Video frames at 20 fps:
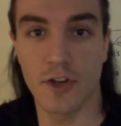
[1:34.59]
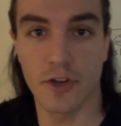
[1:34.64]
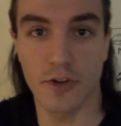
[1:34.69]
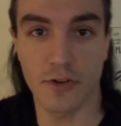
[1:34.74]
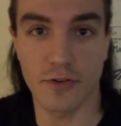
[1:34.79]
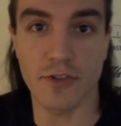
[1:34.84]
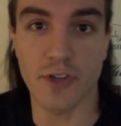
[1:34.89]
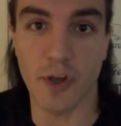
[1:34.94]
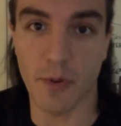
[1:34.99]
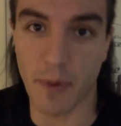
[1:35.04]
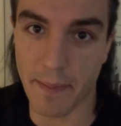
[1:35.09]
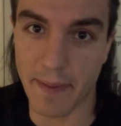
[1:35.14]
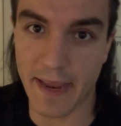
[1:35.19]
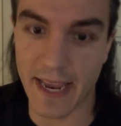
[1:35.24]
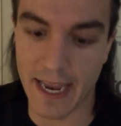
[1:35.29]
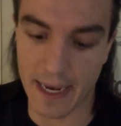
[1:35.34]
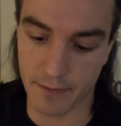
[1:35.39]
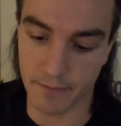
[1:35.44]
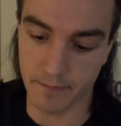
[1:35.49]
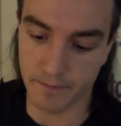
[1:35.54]
So we
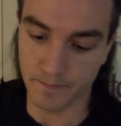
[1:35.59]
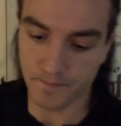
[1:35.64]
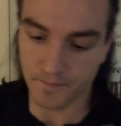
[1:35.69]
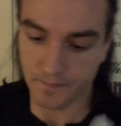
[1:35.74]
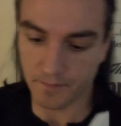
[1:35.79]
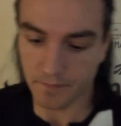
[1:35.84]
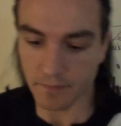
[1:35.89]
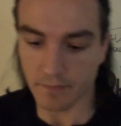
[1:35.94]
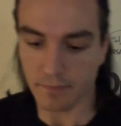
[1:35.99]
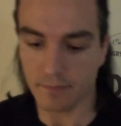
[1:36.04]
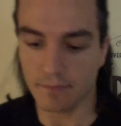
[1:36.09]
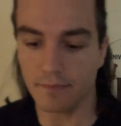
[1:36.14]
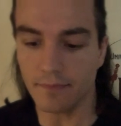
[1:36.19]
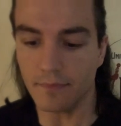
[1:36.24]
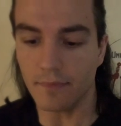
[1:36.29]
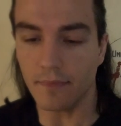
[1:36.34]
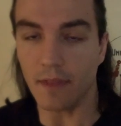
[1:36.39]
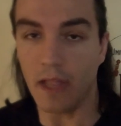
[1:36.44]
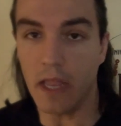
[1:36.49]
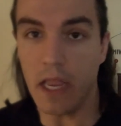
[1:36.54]
begin.
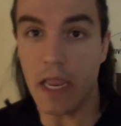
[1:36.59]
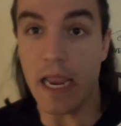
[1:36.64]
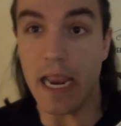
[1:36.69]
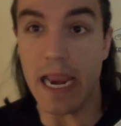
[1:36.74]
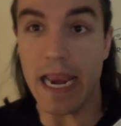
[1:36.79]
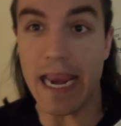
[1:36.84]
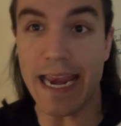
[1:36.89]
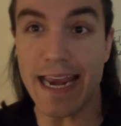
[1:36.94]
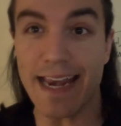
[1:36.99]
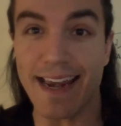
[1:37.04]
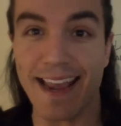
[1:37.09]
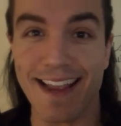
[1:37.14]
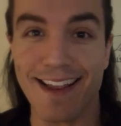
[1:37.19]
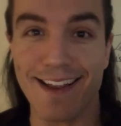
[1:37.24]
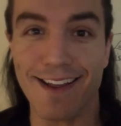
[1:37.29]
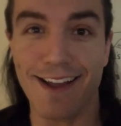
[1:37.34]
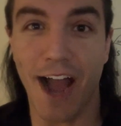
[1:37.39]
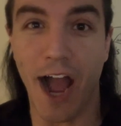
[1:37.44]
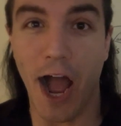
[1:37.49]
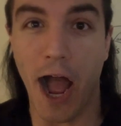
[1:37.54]

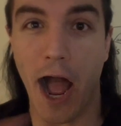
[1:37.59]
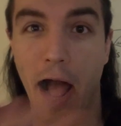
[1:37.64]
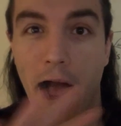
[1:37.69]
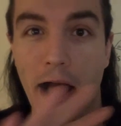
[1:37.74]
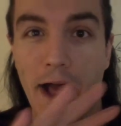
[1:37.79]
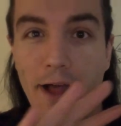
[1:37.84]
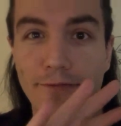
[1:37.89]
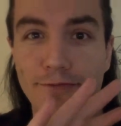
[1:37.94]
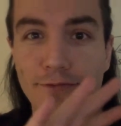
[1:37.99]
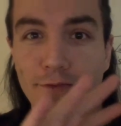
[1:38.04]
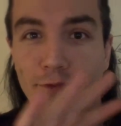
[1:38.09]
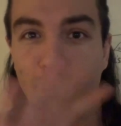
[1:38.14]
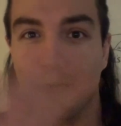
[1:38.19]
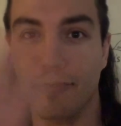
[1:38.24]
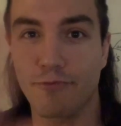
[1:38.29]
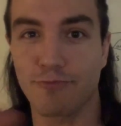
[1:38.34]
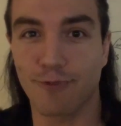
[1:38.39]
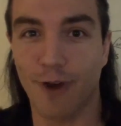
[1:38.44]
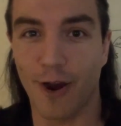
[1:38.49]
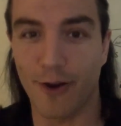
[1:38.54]
Eating on the
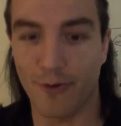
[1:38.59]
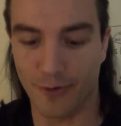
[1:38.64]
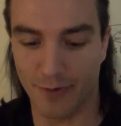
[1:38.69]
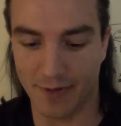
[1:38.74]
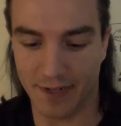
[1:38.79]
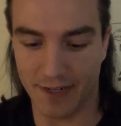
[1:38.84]
road.